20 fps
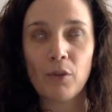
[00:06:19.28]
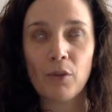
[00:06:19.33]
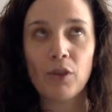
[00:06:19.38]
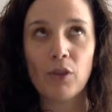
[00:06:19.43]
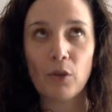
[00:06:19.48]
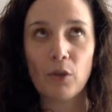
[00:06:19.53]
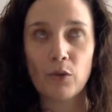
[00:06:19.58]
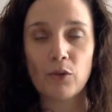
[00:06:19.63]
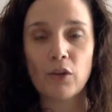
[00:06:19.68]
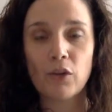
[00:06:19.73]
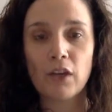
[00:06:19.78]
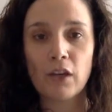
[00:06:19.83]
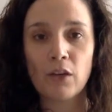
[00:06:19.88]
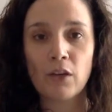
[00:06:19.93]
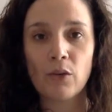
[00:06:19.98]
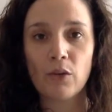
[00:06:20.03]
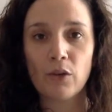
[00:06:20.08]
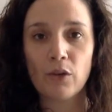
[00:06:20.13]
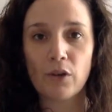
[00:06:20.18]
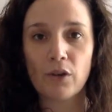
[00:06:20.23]
those in an
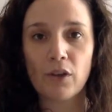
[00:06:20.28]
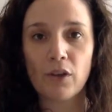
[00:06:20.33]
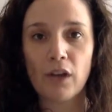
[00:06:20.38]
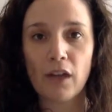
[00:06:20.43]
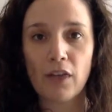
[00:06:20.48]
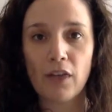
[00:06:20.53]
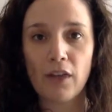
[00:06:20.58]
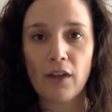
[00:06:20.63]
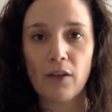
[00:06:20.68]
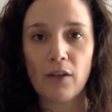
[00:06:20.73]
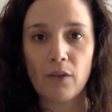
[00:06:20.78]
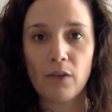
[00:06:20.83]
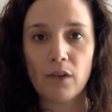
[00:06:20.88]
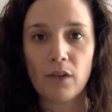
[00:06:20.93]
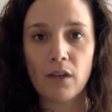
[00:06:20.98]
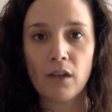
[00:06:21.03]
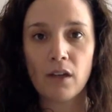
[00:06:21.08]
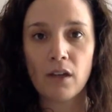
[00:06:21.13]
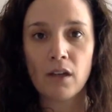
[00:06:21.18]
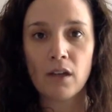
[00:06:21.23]
order that I thought would
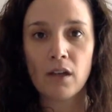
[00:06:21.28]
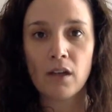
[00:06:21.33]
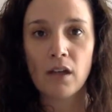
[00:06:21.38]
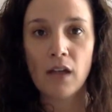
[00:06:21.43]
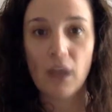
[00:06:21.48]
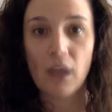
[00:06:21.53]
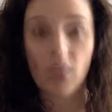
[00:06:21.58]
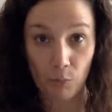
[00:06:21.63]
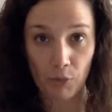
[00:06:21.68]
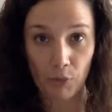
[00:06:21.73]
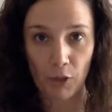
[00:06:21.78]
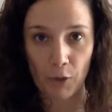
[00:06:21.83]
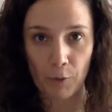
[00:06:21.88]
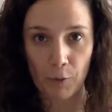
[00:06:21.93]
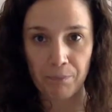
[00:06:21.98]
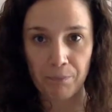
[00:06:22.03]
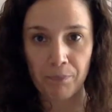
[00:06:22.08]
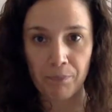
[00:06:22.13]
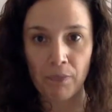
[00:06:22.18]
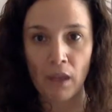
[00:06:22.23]
help you.
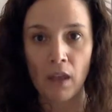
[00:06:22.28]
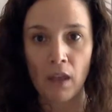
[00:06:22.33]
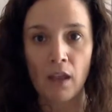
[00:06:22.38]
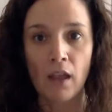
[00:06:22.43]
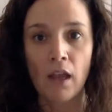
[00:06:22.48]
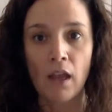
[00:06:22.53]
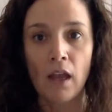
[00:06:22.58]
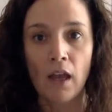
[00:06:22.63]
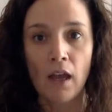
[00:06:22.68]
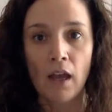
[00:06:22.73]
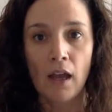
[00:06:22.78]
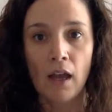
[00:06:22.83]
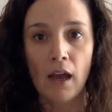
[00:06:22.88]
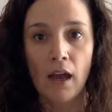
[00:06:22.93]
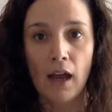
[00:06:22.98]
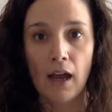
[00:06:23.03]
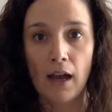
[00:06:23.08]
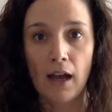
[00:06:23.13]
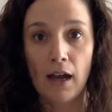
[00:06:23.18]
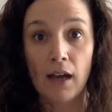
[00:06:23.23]

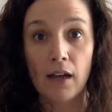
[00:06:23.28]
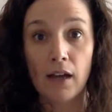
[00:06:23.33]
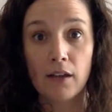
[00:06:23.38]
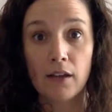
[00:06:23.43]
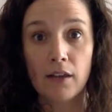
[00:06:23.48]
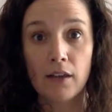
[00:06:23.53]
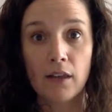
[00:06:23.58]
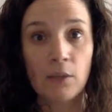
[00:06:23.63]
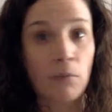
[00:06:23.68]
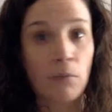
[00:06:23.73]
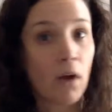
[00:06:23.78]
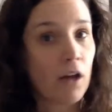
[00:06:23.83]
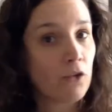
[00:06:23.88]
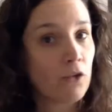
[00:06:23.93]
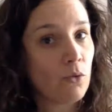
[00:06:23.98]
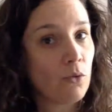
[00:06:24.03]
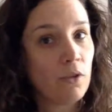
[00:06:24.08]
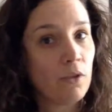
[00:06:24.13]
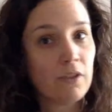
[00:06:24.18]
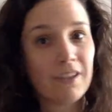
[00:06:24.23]
The
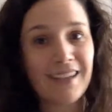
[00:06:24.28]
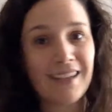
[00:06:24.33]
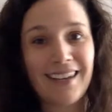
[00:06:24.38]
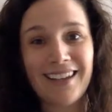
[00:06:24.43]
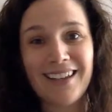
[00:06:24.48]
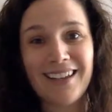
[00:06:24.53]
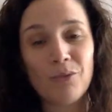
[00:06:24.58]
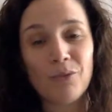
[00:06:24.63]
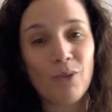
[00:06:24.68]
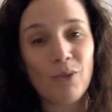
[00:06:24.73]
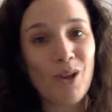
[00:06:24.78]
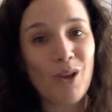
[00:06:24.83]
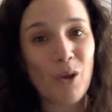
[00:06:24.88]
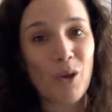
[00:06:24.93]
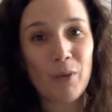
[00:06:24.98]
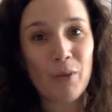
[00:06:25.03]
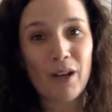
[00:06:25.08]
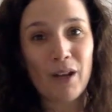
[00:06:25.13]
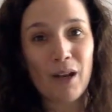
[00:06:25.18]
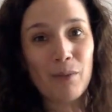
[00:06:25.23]
modules, again, will
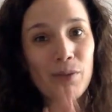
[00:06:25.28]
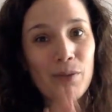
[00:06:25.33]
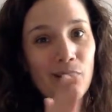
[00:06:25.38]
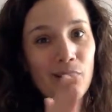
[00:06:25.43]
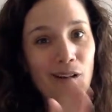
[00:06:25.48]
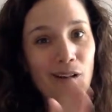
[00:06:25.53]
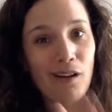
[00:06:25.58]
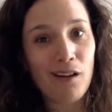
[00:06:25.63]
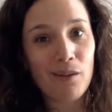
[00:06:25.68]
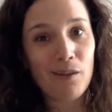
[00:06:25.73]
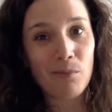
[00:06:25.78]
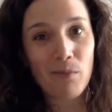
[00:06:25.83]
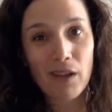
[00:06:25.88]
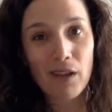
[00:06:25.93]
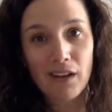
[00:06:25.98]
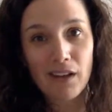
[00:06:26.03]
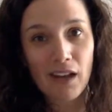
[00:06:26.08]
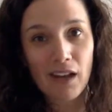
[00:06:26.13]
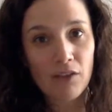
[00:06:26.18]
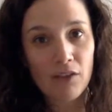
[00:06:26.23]
open up on
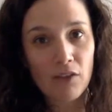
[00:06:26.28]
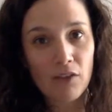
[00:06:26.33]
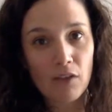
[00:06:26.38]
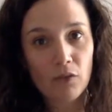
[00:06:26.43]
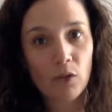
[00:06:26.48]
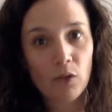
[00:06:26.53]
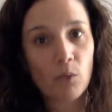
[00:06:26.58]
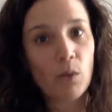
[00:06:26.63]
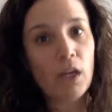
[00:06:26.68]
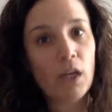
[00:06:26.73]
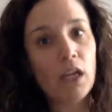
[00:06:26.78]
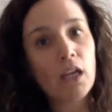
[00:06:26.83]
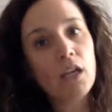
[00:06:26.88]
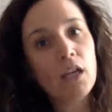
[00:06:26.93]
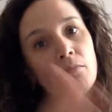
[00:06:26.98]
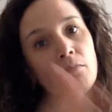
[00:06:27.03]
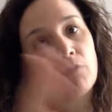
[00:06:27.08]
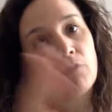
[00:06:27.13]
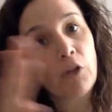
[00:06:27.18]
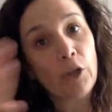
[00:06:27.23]
Monday of every week,
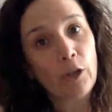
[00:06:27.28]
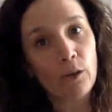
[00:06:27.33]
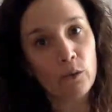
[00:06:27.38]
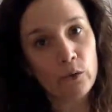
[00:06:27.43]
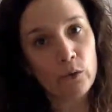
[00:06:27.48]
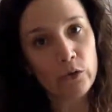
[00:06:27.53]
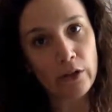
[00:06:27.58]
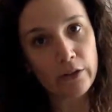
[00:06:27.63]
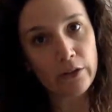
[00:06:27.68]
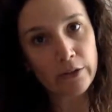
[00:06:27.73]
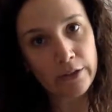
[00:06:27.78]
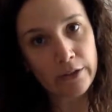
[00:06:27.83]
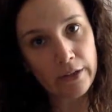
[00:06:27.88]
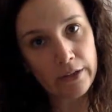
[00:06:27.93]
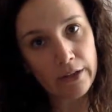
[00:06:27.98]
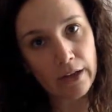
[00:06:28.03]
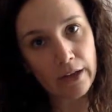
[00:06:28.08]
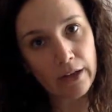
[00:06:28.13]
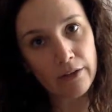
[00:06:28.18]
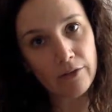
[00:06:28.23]
close on
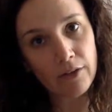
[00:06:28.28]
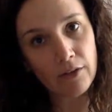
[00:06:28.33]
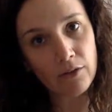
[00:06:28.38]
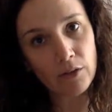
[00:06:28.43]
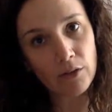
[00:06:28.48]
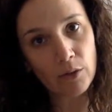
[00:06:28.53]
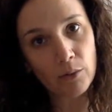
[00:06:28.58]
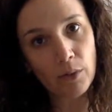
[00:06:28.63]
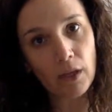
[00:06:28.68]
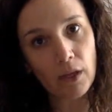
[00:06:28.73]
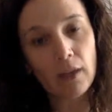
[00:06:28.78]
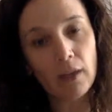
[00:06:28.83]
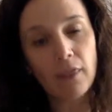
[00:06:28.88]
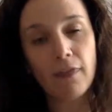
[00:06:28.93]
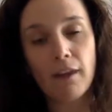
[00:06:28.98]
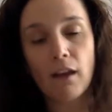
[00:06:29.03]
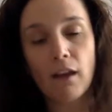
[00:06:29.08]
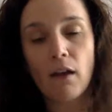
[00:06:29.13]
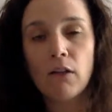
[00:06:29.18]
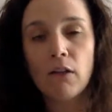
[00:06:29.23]
Sunday of every week.
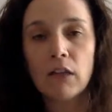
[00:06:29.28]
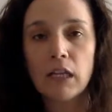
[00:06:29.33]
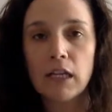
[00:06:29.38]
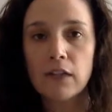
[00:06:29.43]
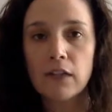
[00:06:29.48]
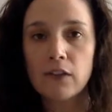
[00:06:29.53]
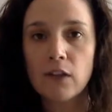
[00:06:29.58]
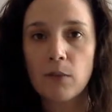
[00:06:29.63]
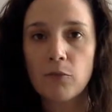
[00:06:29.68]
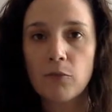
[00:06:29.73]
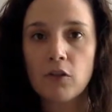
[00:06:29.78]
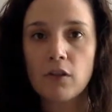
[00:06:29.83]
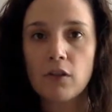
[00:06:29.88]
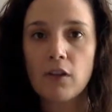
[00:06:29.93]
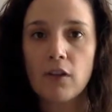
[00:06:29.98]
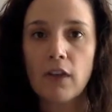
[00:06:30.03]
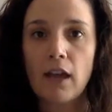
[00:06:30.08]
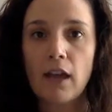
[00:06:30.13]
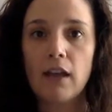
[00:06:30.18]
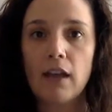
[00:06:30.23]
The only exception
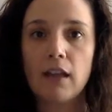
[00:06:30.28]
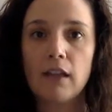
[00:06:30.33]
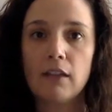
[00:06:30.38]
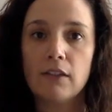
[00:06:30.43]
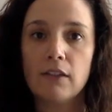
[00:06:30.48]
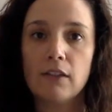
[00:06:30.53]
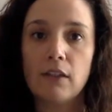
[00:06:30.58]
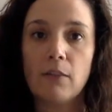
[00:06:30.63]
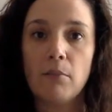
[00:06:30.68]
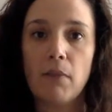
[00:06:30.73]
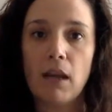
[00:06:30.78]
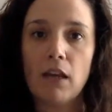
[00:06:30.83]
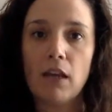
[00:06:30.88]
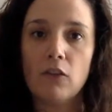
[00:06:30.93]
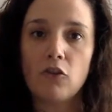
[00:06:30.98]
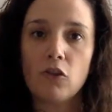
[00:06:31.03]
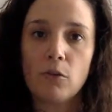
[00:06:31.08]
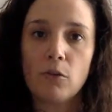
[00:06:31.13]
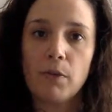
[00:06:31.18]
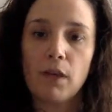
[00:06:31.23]
to that is the
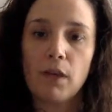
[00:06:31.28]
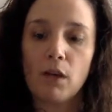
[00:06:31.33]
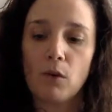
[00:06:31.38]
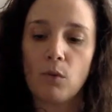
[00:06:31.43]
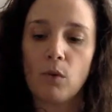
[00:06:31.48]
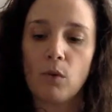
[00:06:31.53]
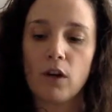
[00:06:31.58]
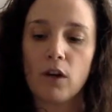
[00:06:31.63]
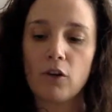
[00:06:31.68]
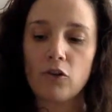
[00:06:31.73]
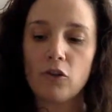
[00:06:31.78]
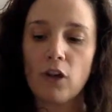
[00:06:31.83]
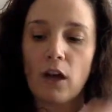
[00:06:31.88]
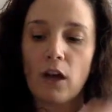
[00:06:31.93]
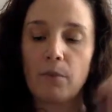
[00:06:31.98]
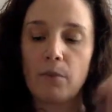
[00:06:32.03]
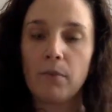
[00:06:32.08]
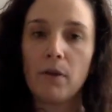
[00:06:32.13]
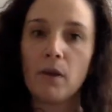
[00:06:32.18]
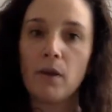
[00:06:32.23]
major peer
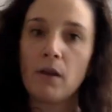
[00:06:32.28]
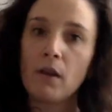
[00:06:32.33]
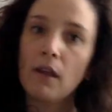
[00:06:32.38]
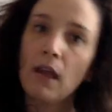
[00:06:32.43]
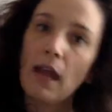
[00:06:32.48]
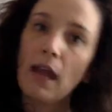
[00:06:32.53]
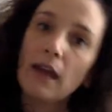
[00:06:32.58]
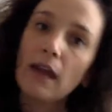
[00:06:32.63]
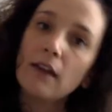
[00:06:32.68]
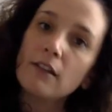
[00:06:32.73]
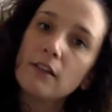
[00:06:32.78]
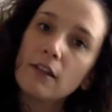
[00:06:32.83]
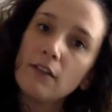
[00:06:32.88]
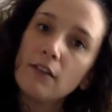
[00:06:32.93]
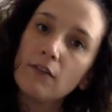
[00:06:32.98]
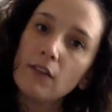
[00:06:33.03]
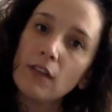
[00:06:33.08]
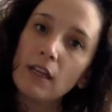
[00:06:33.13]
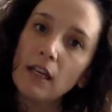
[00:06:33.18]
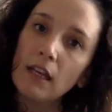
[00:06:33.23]
workshop
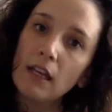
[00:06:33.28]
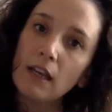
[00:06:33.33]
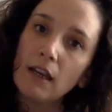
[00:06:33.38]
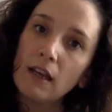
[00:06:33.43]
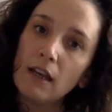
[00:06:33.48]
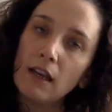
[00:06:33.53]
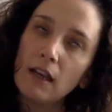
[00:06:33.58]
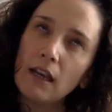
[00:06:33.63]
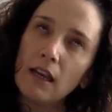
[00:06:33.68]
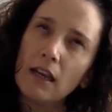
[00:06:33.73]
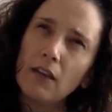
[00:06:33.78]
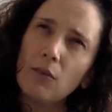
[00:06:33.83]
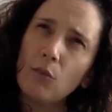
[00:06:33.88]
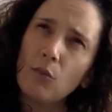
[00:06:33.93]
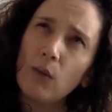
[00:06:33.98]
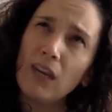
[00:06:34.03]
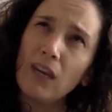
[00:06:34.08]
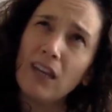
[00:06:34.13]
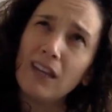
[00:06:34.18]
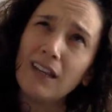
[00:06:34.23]
activity in
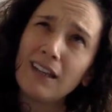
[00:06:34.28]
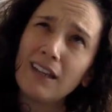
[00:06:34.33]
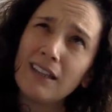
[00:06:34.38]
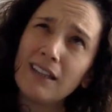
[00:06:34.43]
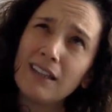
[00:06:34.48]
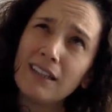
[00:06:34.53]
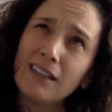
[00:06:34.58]
week